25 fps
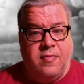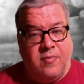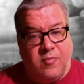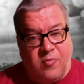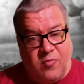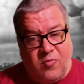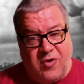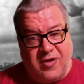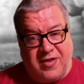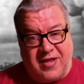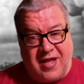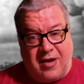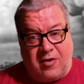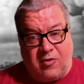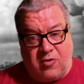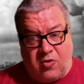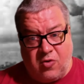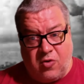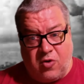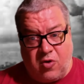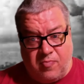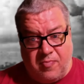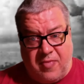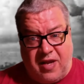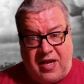What that
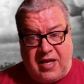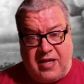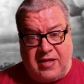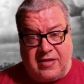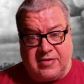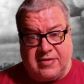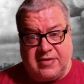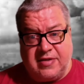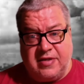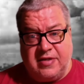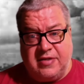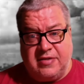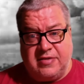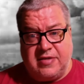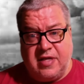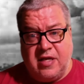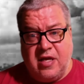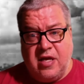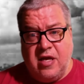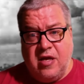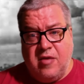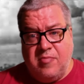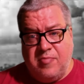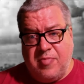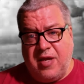means is
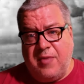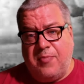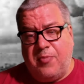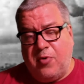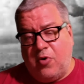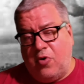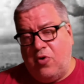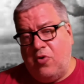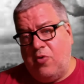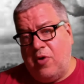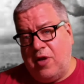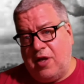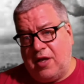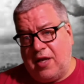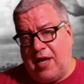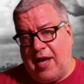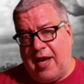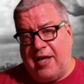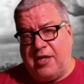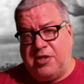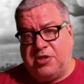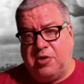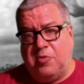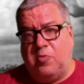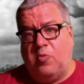people who
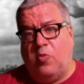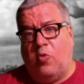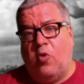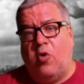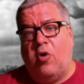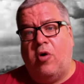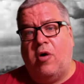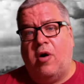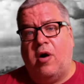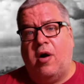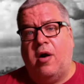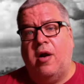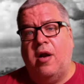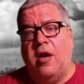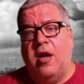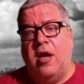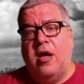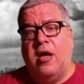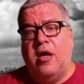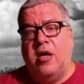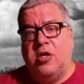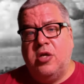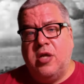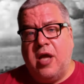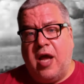engage in war
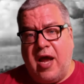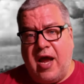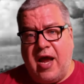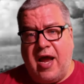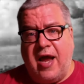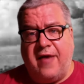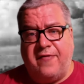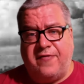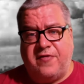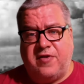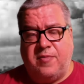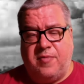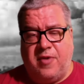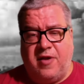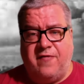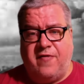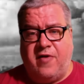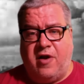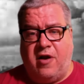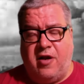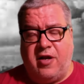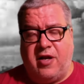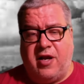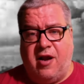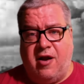have to be
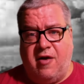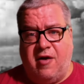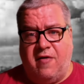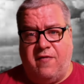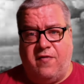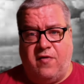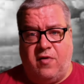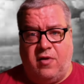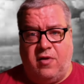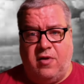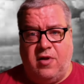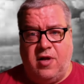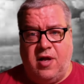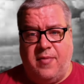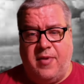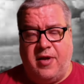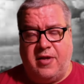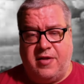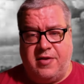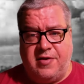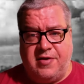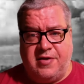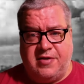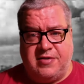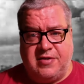very careful about
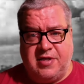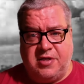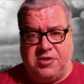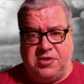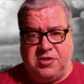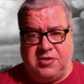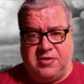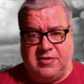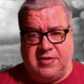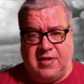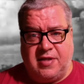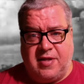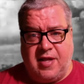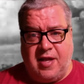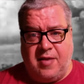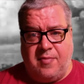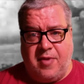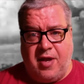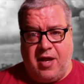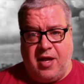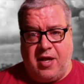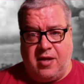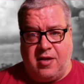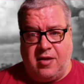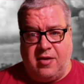the decisions that they
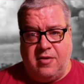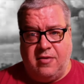make.